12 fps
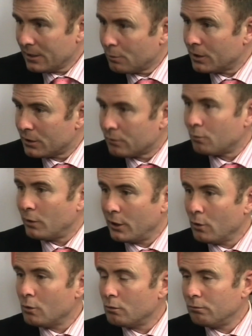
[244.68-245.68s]
which we
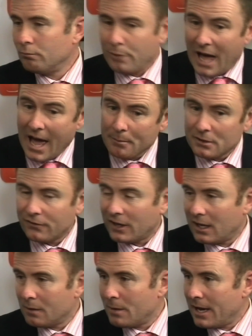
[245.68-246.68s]
all perhaps forget
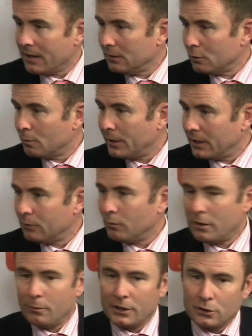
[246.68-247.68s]
about a little bit
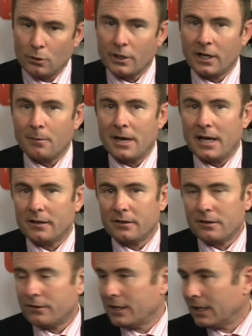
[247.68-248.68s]
when we're talking about the
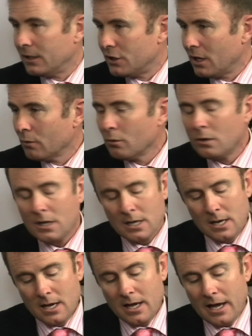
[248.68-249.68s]
thing in general,
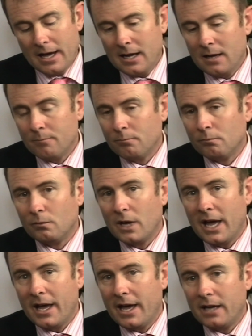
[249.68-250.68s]

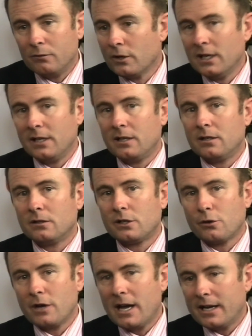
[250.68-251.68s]
and really
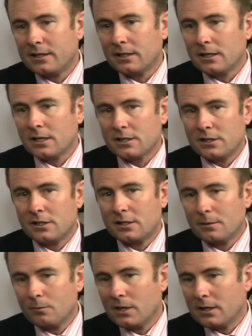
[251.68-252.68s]
create a
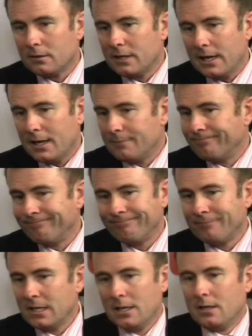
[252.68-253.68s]
system that
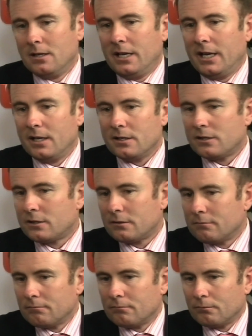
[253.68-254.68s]
is
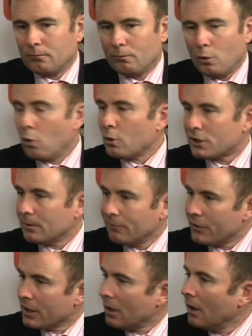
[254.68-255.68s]
awesome for
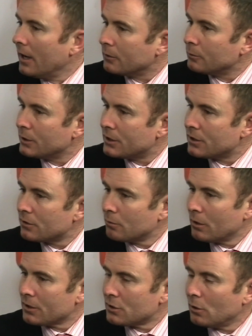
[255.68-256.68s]
the client, which is
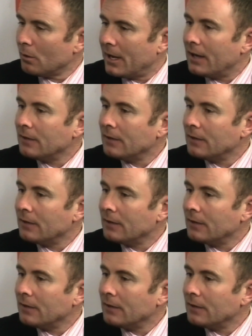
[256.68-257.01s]
what it's all about.